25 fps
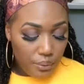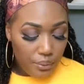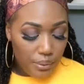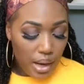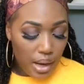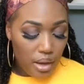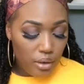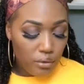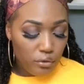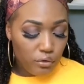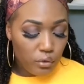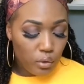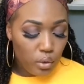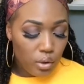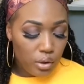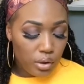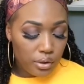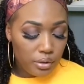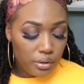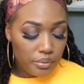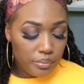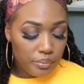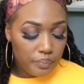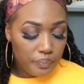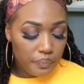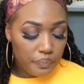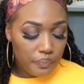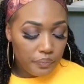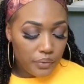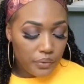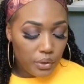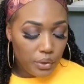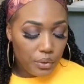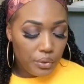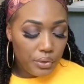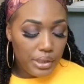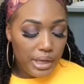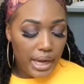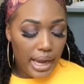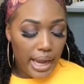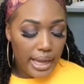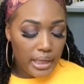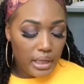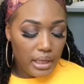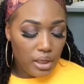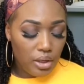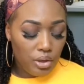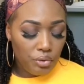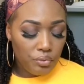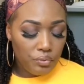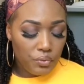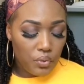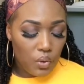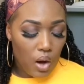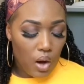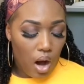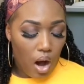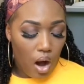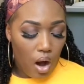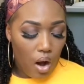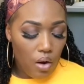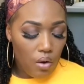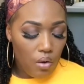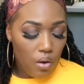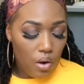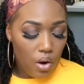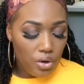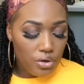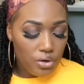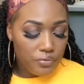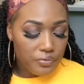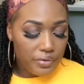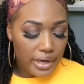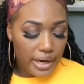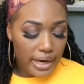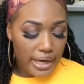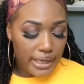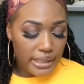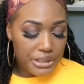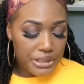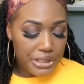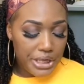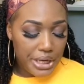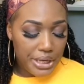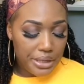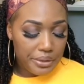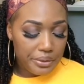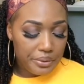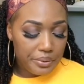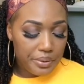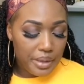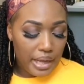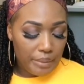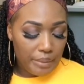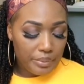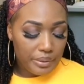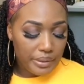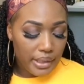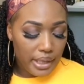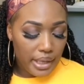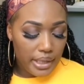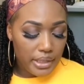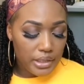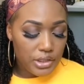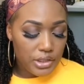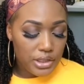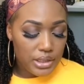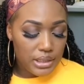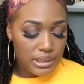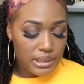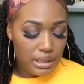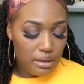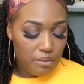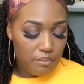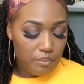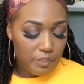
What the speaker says: created for all over eyeshadow applications